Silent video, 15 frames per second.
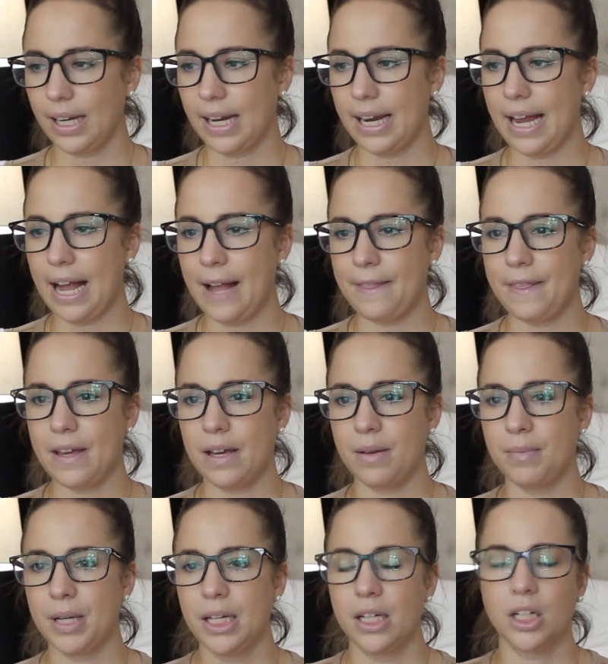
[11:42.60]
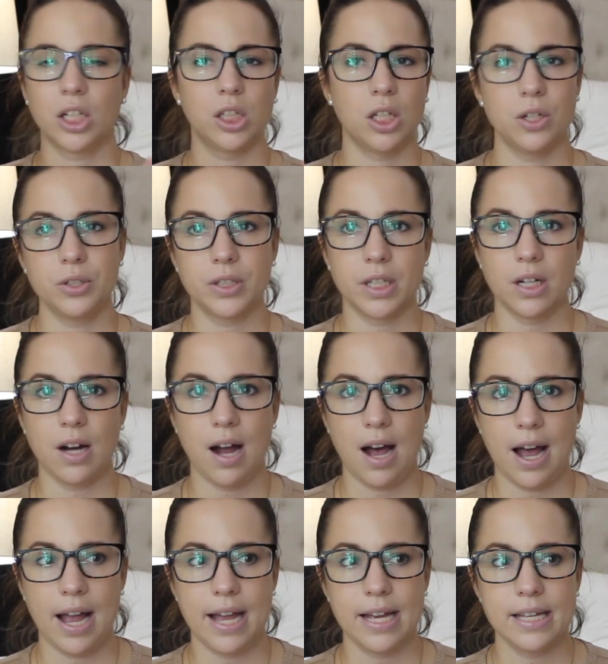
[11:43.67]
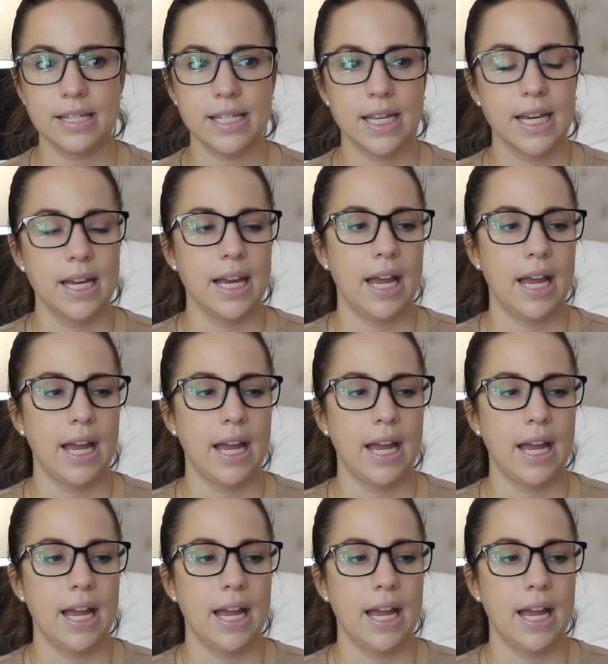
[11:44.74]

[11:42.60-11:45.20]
had them close their eyes,